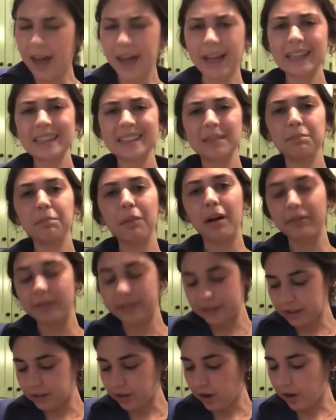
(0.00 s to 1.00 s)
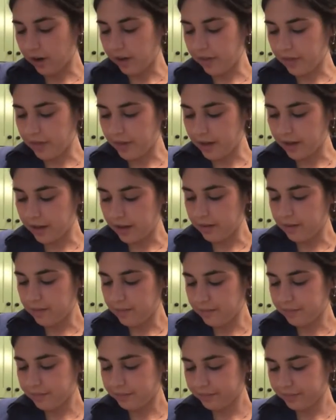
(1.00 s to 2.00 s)
guess muffins aren't
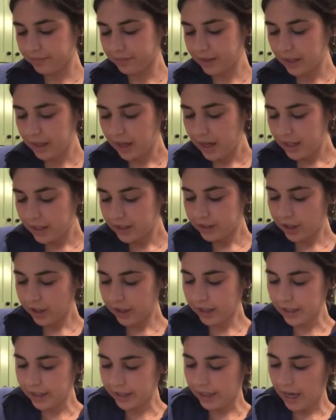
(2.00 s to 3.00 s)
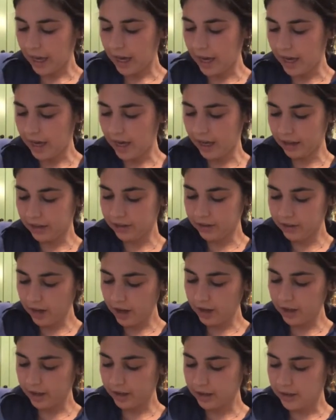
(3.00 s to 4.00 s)
it's not like a cake. They're
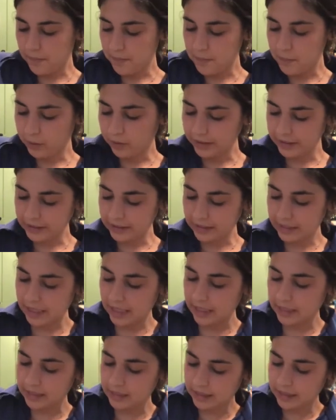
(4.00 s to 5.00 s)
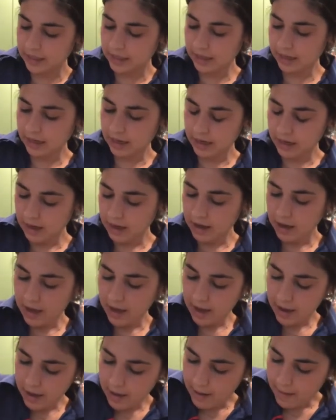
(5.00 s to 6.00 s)
not like the moistest
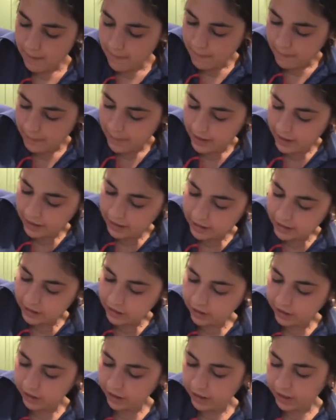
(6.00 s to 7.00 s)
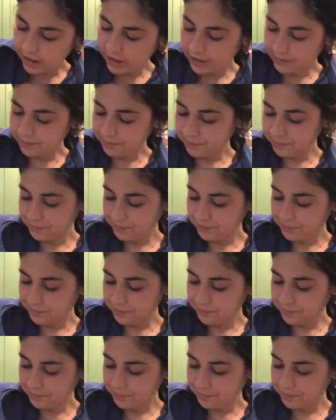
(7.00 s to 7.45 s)
baked good.